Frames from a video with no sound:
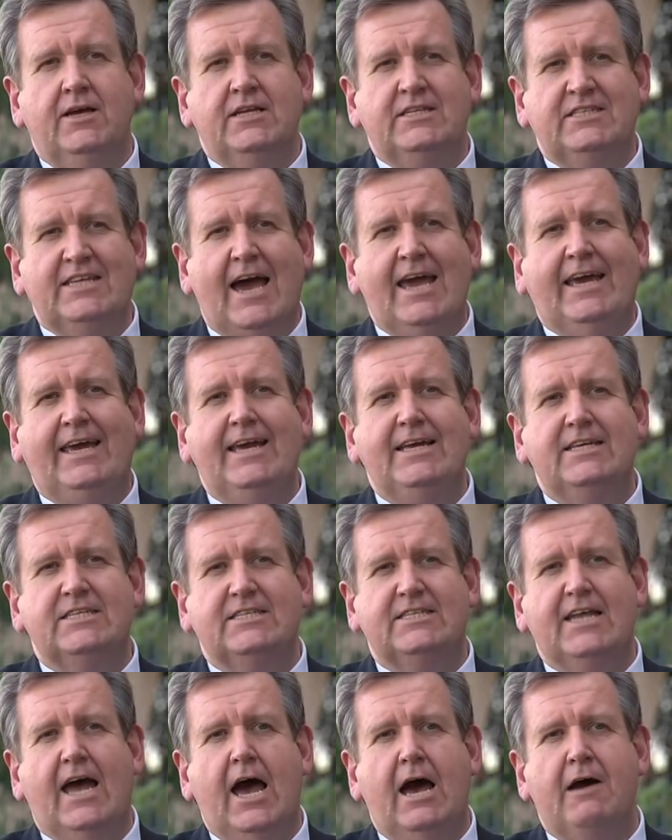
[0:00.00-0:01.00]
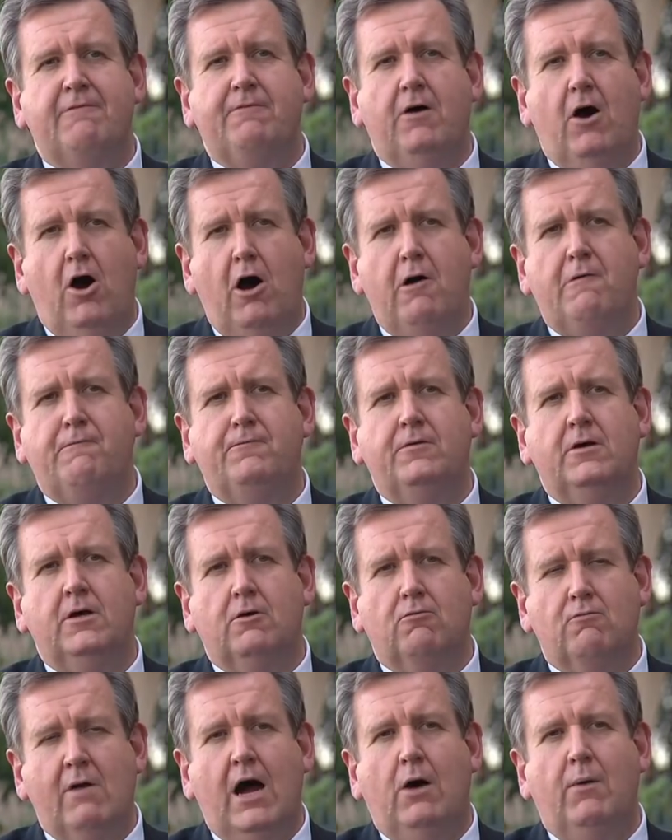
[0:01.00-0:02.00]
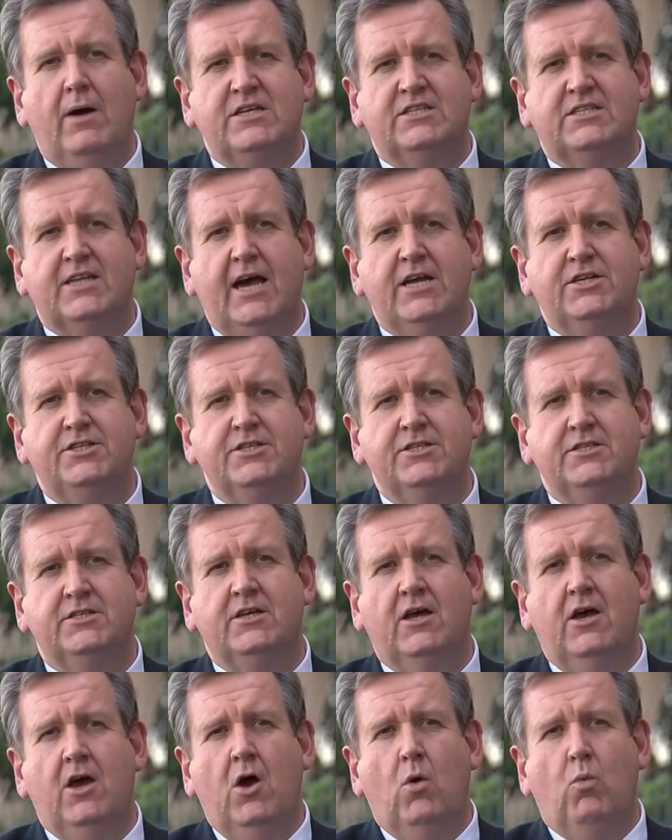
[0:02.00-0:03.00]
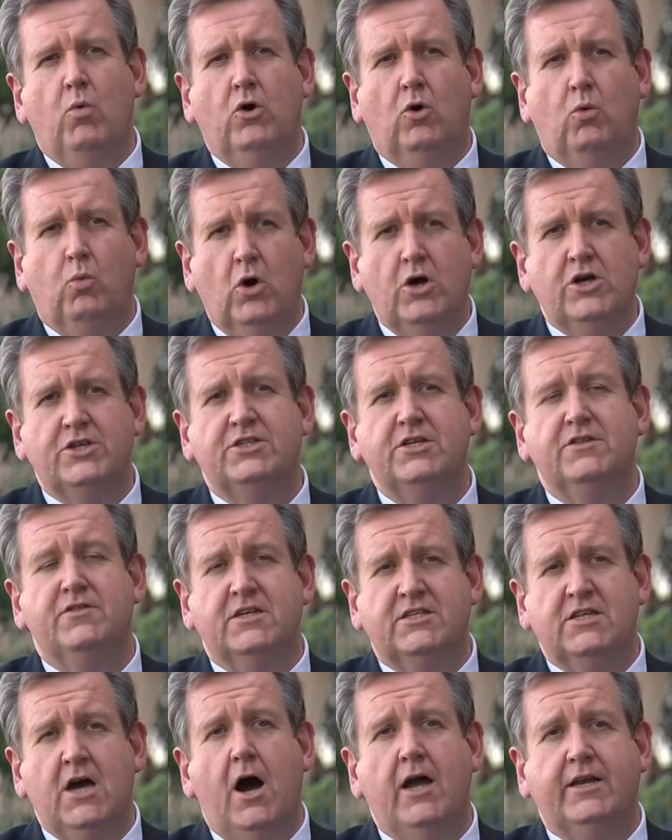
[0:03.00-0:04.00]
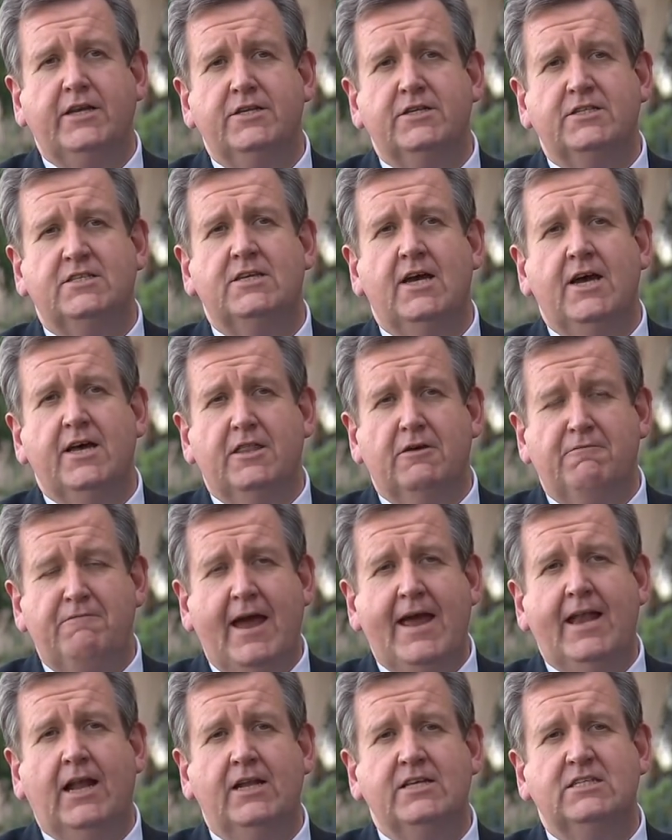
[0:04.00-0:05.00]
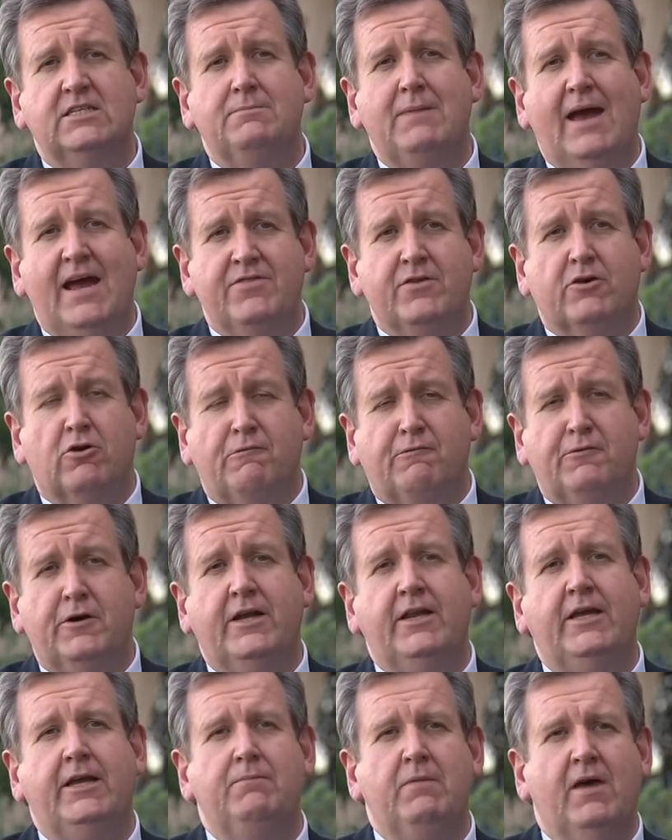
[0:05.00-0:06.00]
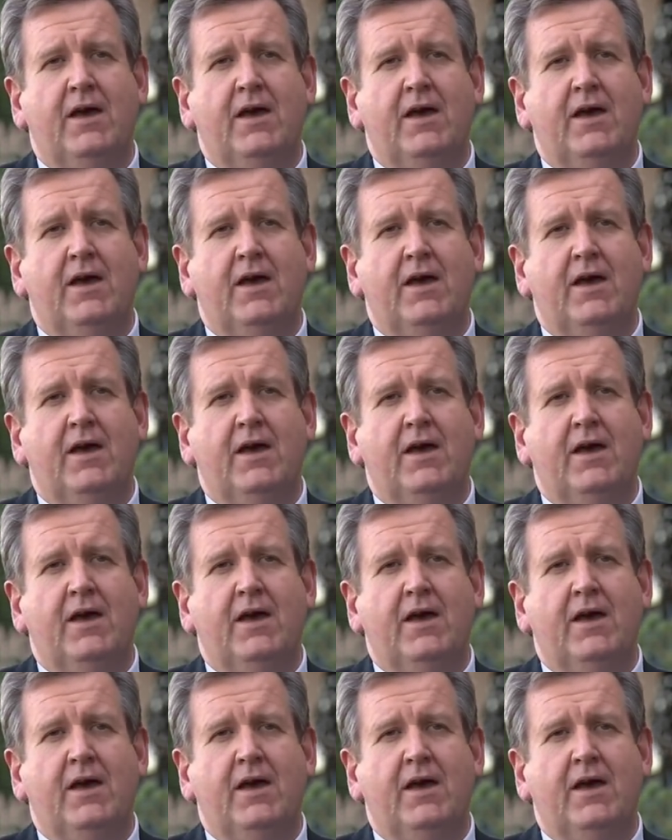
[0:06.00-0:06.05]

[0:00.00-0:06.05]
Taking staff off railway stations will worsen the tidiness, the vandalism and the graffiti.